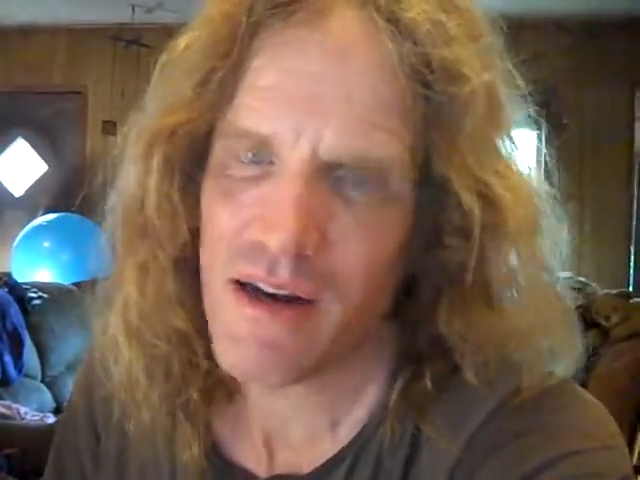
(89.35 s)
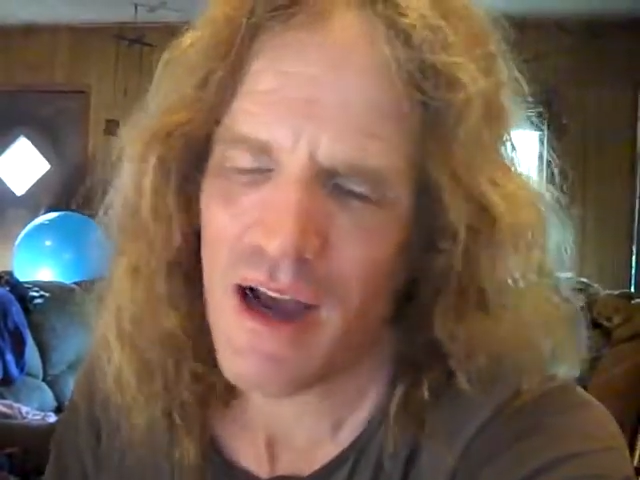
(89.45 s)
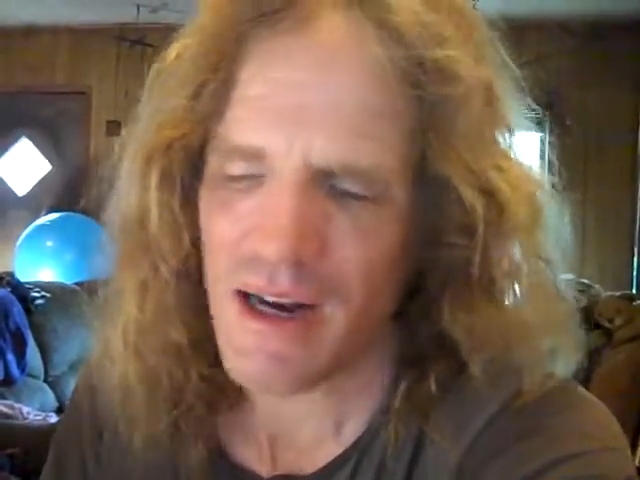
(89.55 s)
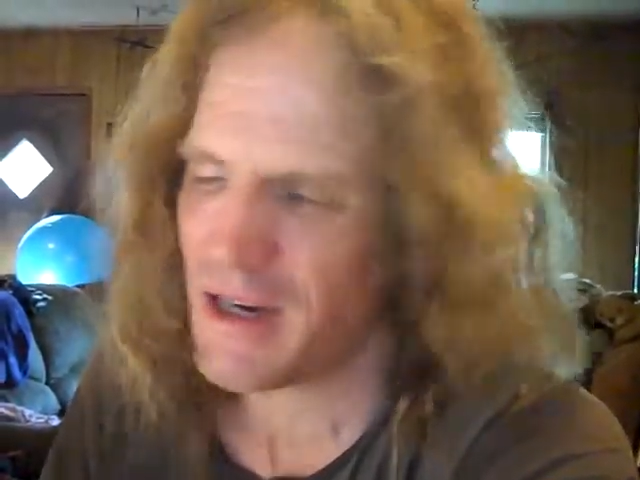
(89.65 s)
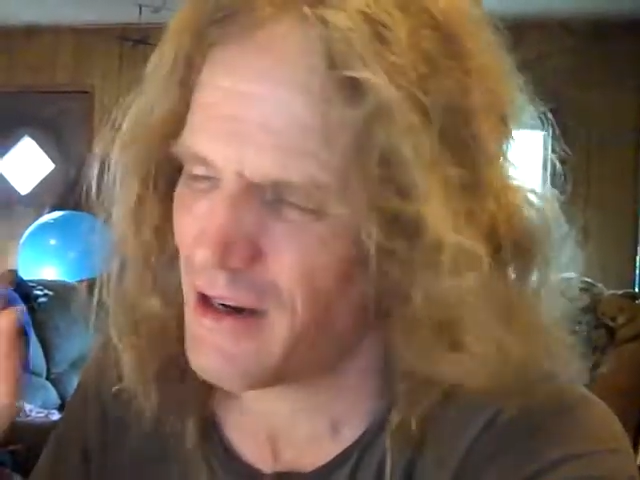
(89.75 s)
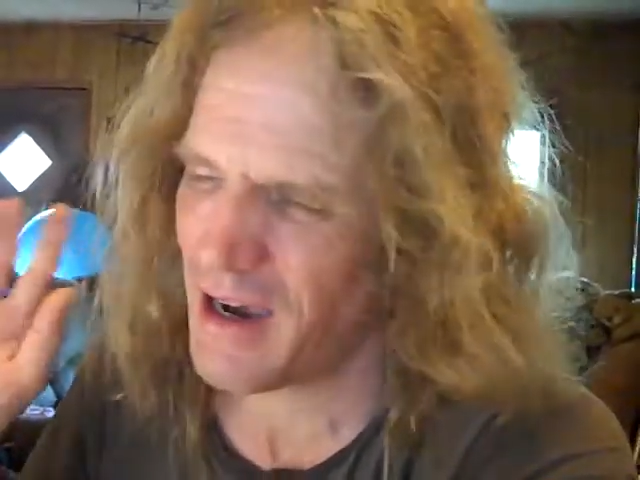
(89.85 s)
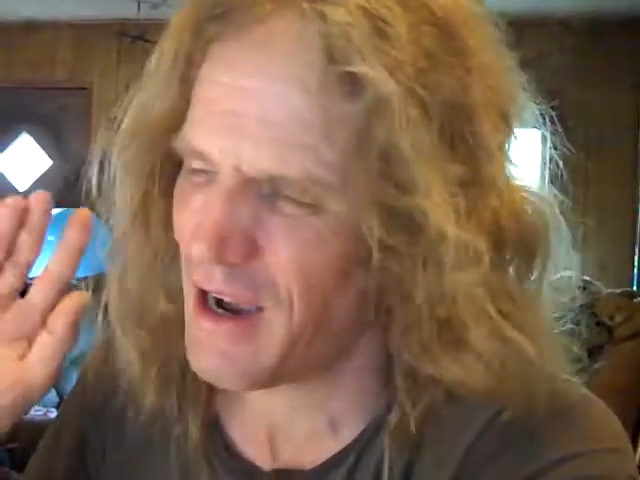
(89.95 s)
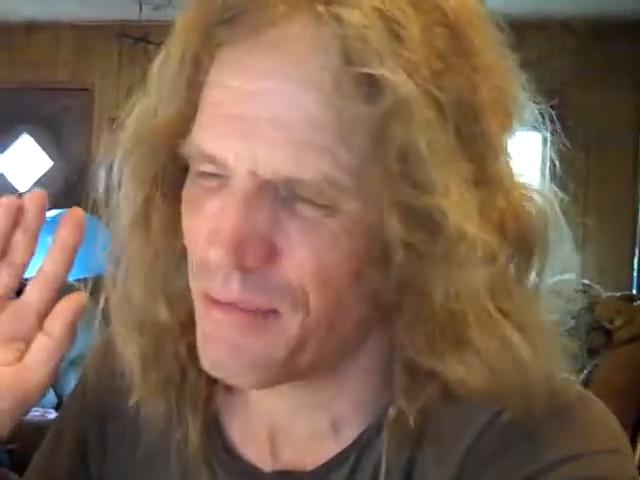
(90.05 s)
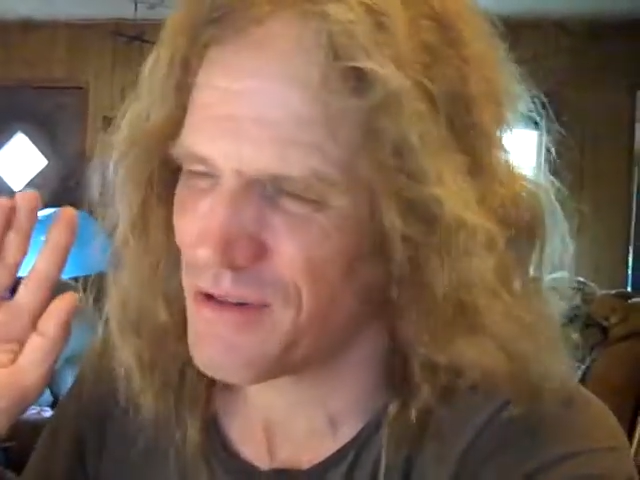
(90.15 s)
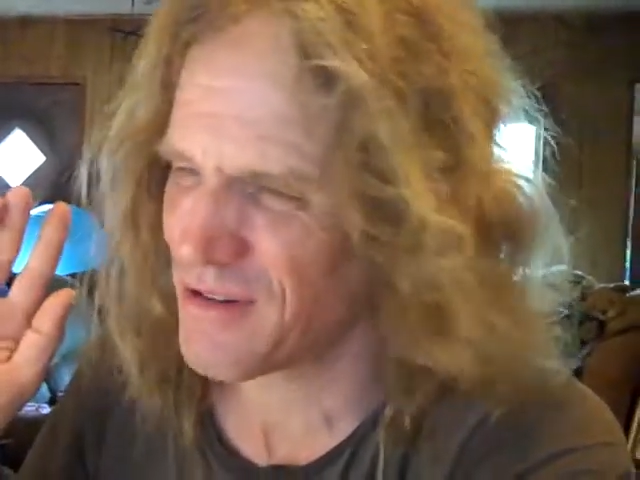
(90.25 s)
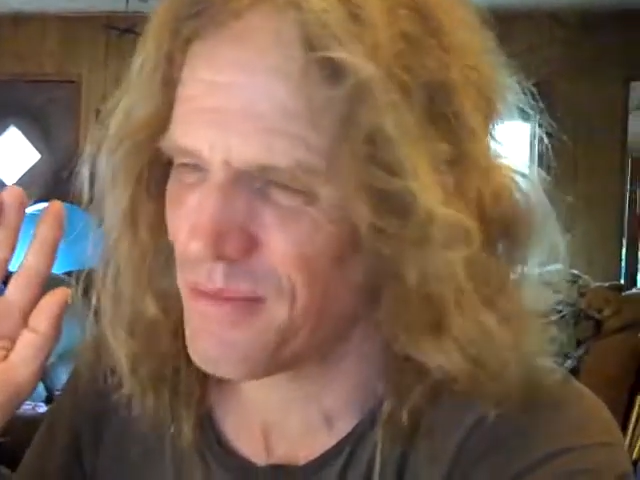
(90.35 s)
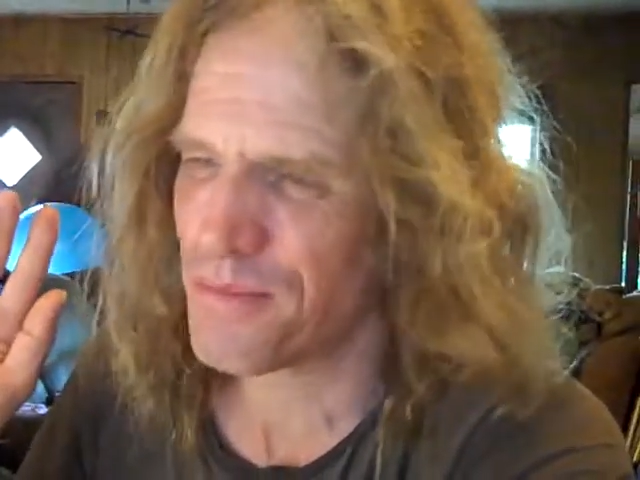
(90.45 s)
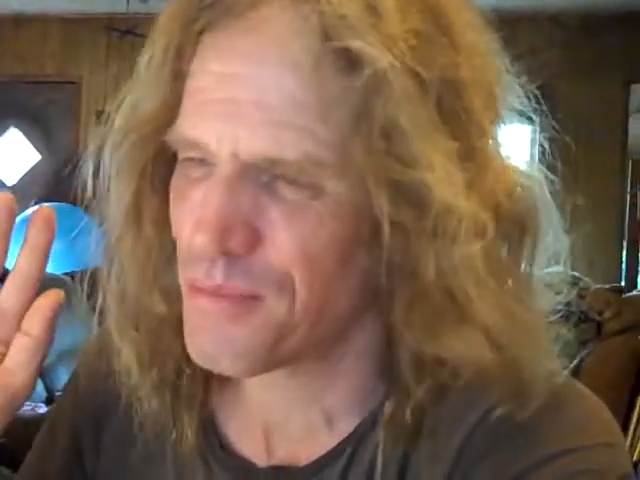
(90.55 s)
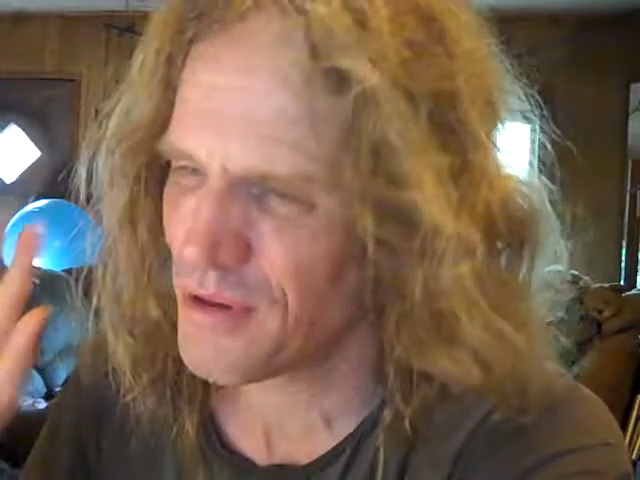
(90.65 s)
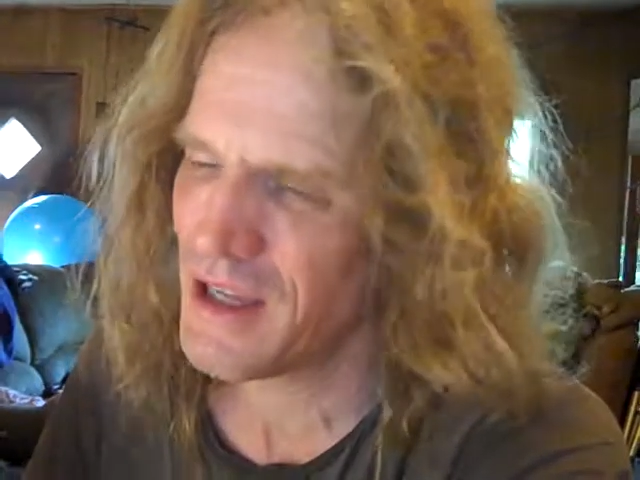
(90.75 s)
and I was
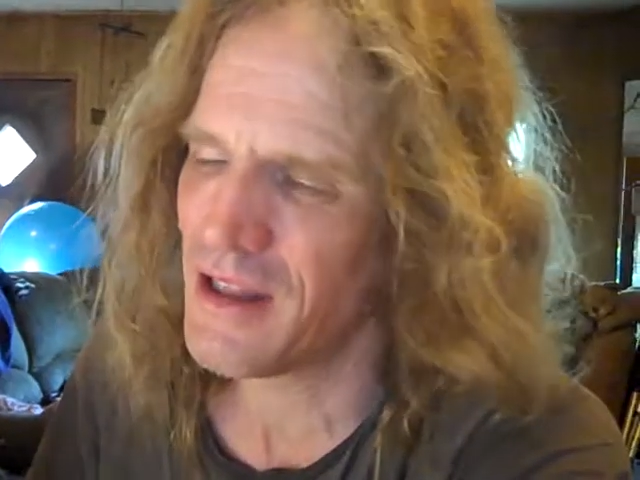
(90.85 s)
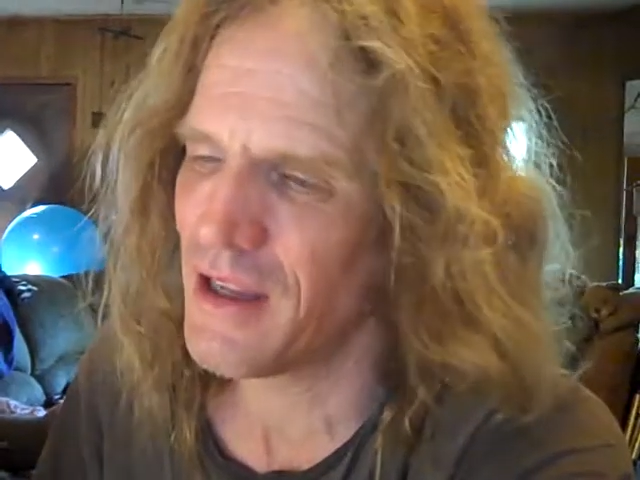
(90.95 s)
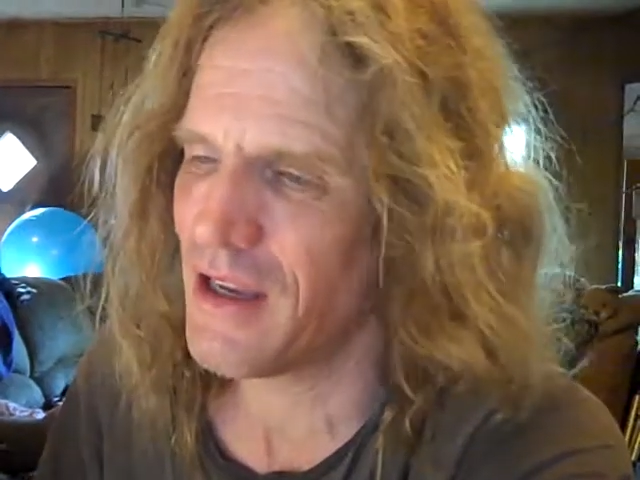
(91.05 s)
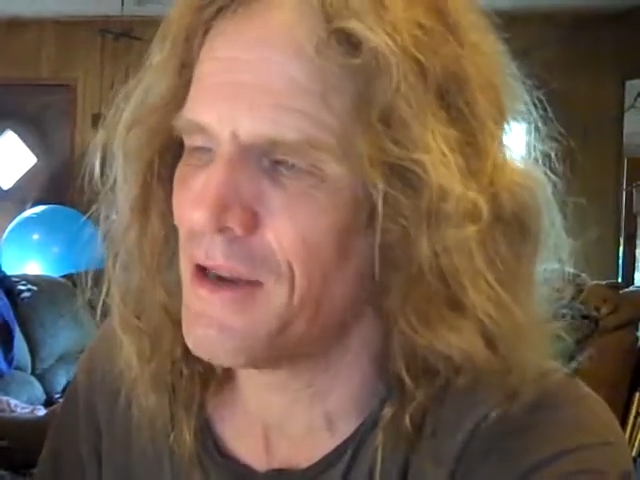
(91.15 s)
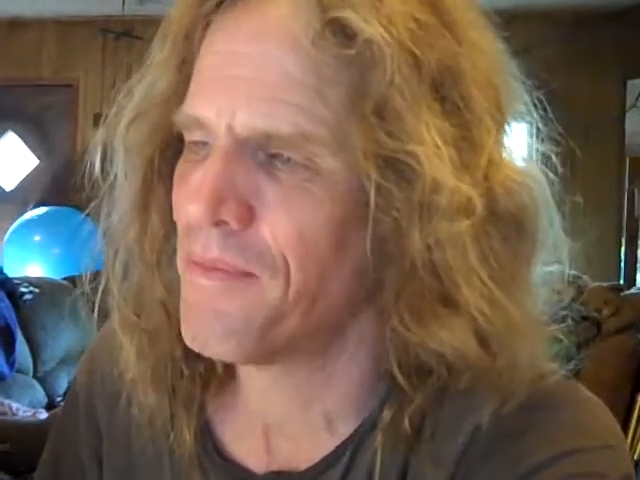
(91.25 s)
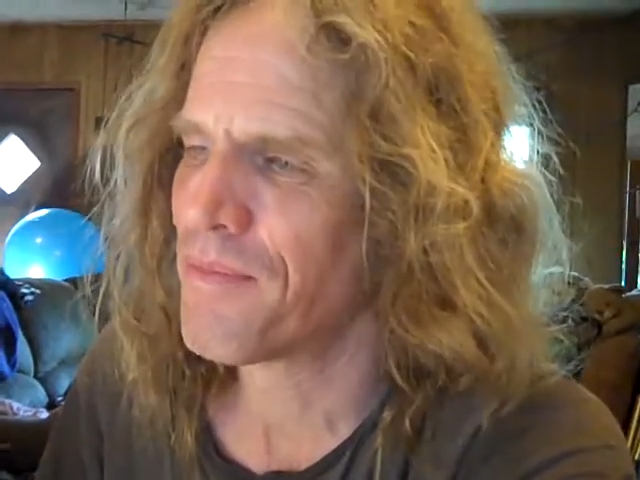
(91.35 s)
completely,